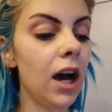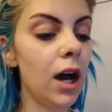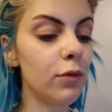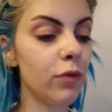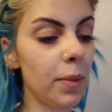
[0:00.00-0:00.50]

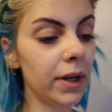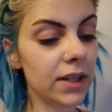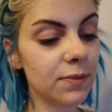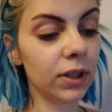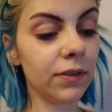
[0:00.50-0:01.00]
Uh, Robin
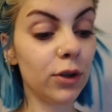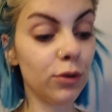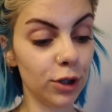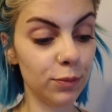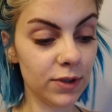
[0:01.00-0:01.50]
is one of the
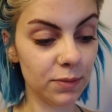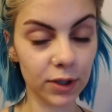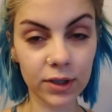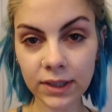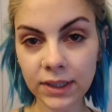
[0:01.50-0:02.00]

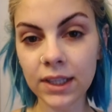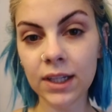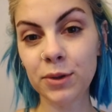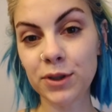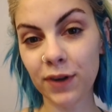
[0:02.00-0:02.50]
groomsmen,
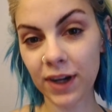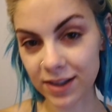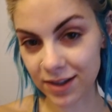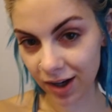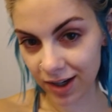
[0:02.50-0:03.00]
which is very
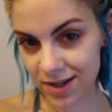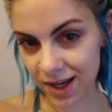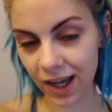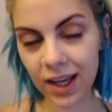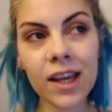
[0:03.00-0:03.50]

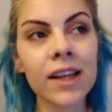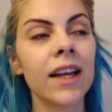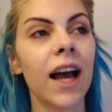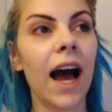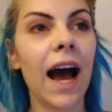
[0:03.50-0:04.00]
exciting.
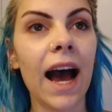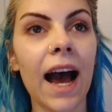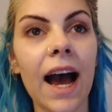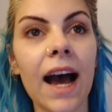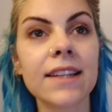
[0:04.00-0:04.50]

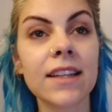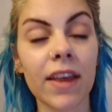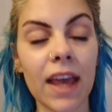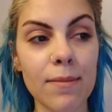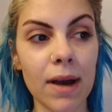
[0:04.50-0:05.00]
And yeah,
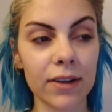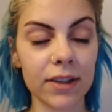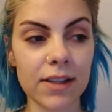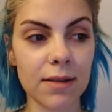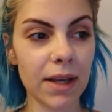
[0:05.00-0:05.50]
they're getting married
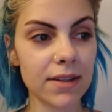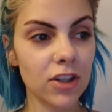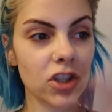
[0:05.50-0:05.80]
in this amazing